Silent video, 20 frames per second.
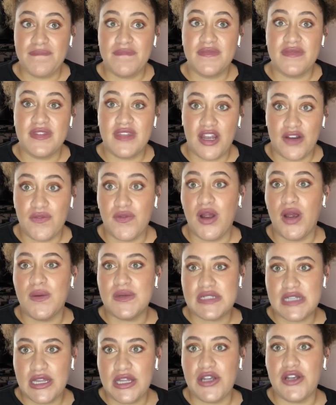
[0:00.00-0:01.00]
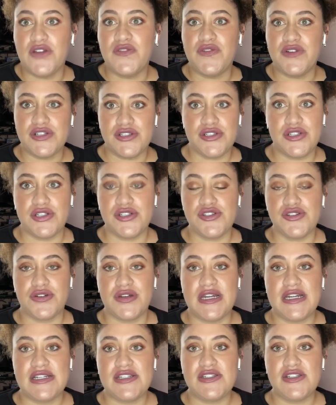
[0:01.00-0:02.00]
therefore I was cleared for
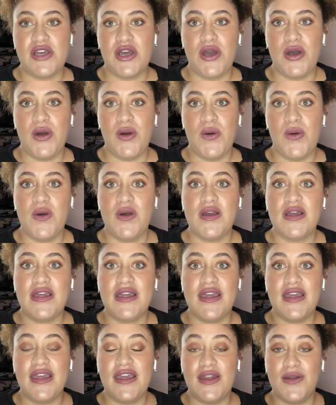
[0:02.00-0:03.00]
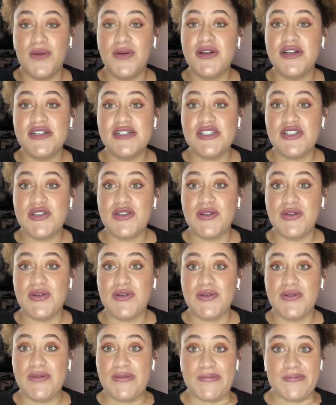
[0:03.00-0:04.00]
surgery. So in order
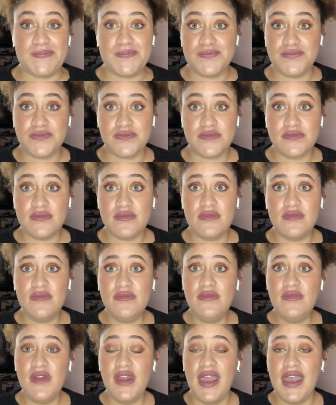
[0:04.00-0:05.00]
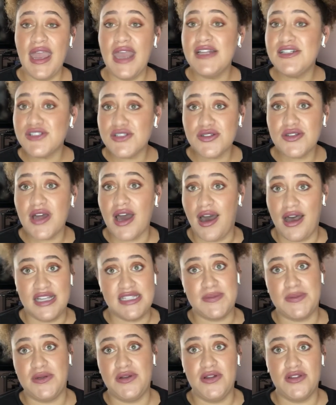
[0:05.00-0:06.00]
to enter the
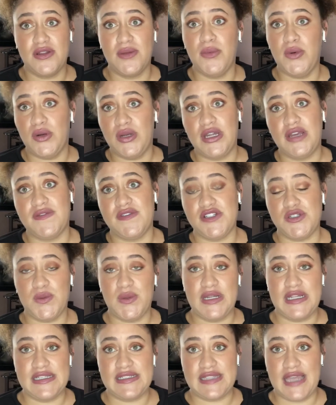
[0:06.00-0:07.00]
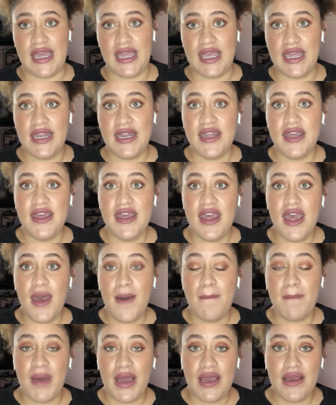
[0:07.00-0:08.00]
hospital on the morning of the 22nd,
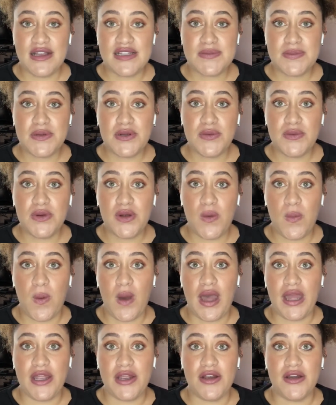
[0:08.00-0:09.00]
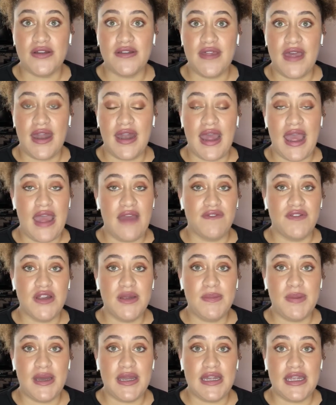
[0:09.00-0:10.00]
my hospital required that
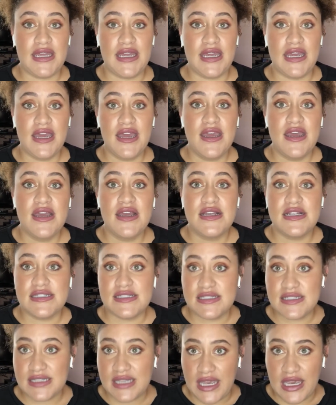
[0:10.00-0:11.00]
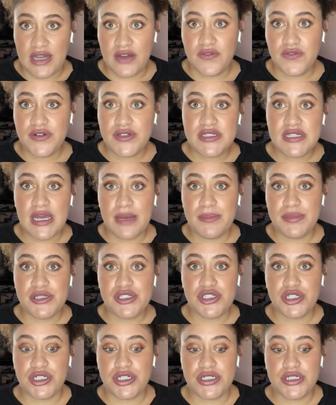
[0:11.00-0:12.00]
everybody is scanned for
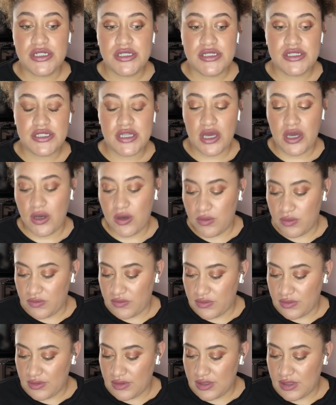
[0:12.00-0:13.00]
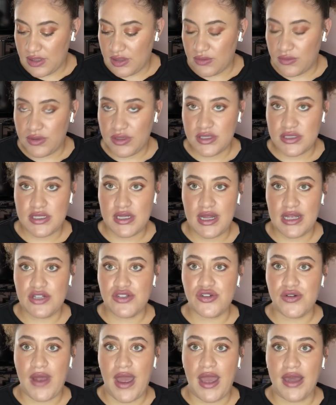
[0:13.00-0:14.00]
temperature. So in order to
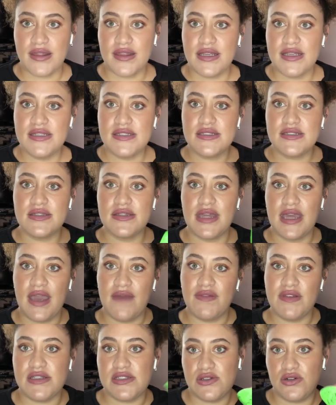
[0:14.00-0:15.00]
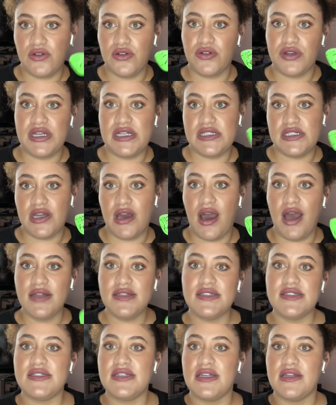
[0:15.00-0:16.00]
track this, they have these little green
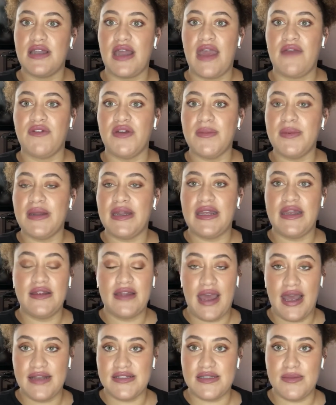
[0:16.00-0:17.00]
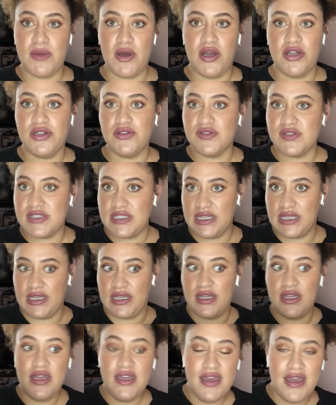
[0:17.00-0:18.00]
dots and everybody has them on. You'll see,
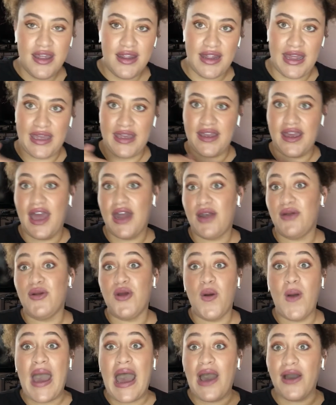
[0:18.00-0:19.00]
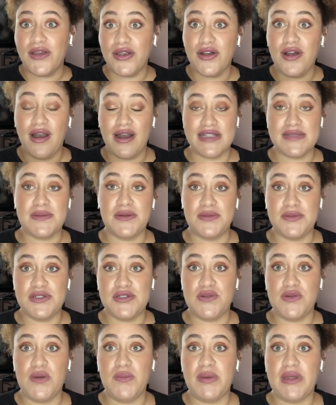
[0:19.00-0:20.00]
I don't know how your hospital will
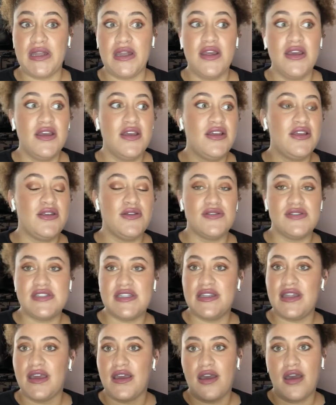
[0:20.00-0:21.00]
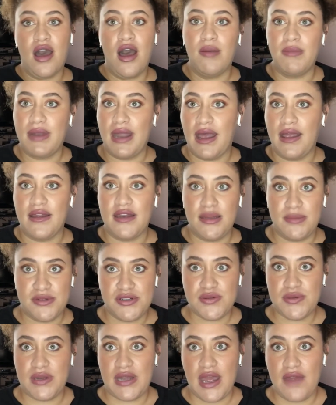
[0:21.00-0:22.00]
do it, but you'll see a commonality
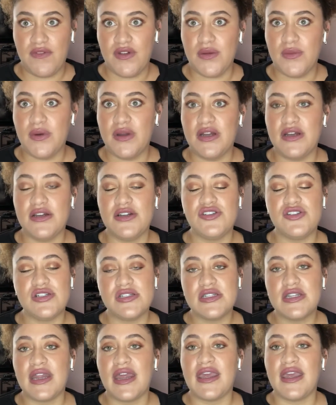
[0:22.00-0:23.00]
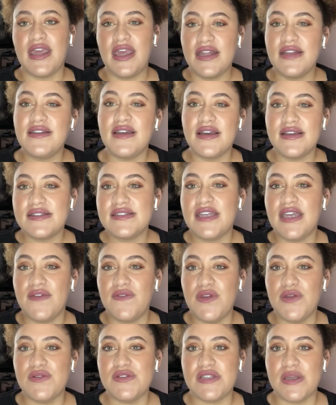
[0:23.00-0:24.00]
between everyone, and it just it does give
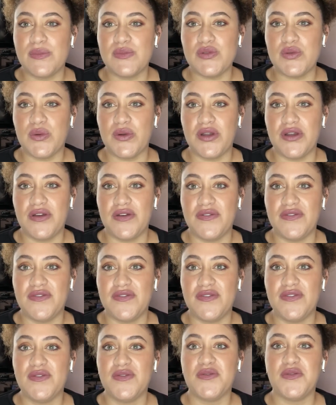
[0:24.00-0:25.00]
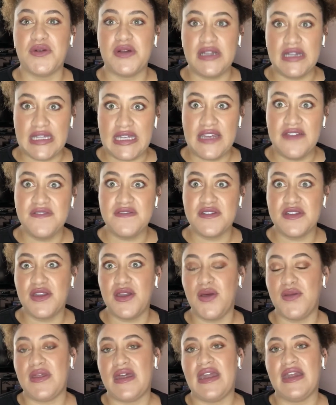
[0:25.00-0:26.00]
you some sort of relief to
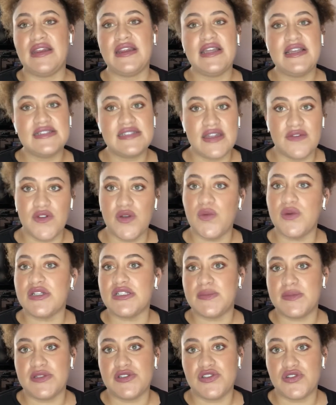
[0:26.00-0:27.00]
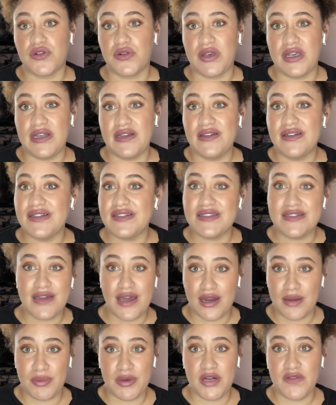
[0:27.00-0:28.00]
know that at least everyone's been screened. It's not
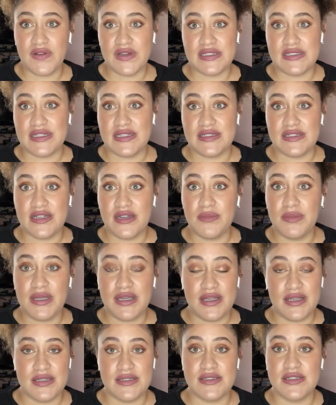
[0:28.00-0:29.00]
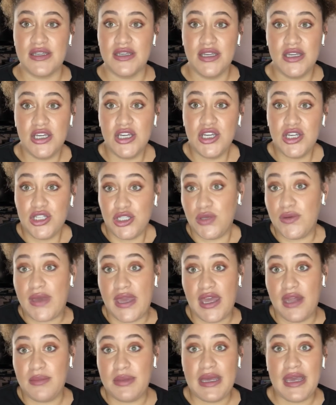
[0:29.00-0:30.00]
a perfect system because you
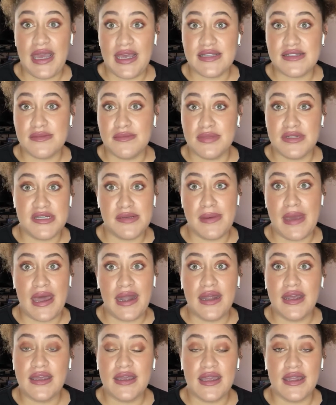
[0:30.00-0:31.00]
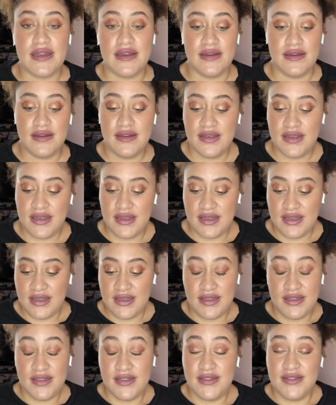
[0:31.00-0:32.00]
can be asymptomatic and
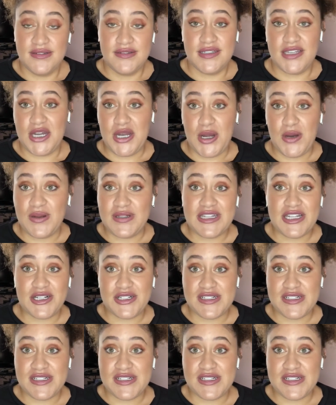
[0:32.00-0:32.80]
there's